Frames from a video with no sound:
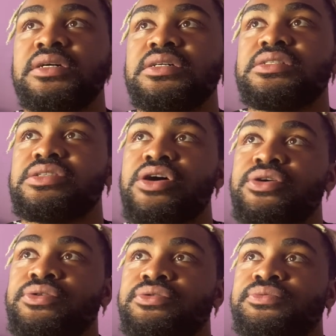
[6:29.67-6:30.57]

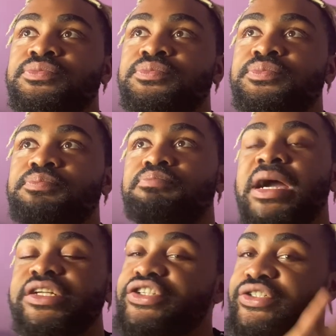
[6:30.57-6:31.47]
So
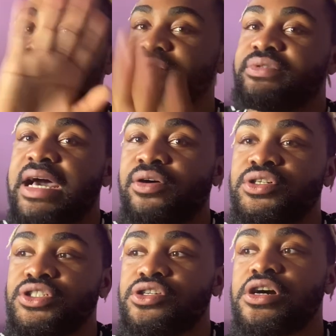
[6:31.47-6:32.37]
mind you, that whole
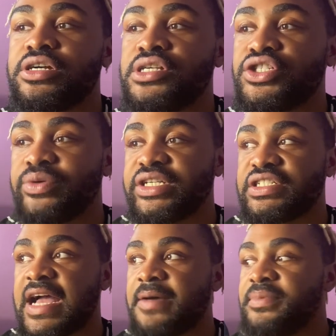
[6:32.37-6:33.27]
Sha'Carri
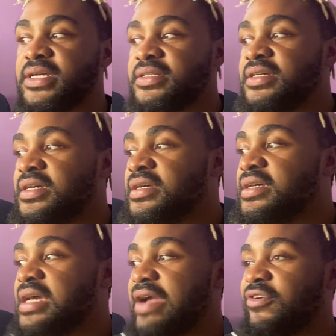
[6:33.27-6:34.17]
situation happened.
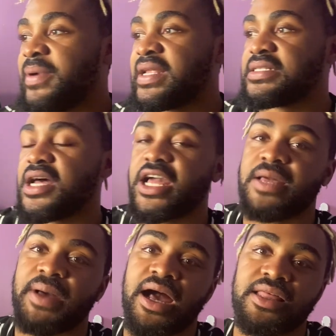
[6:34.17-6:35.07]
Everybody's talking
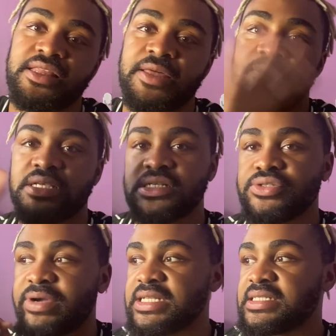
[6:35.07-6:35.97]
about how the Olympics is
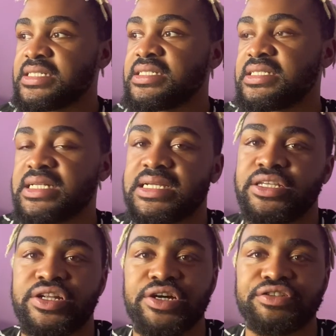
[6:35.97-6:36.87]
racist, and
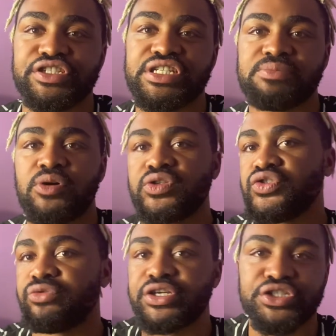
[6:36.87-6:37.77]
you know, she smoked the
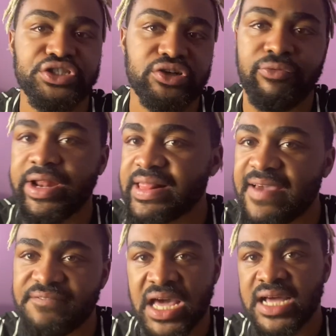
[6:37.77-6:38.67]
joint, she's still running
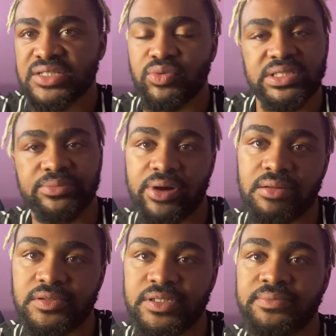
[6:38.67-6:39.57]
that fast, what's the
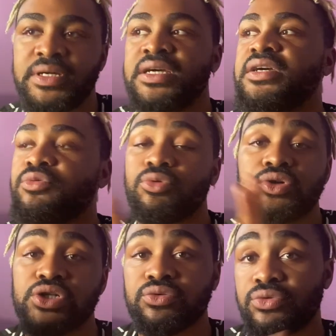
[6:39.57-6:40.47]
problem?
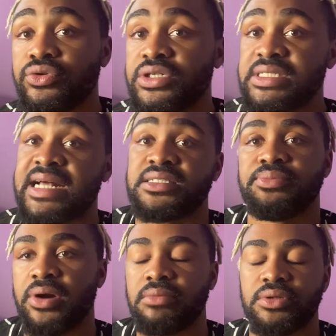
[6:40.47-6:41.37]
Rules are rules, that's the
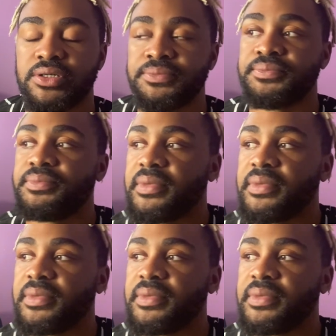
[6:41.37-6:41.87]
problem.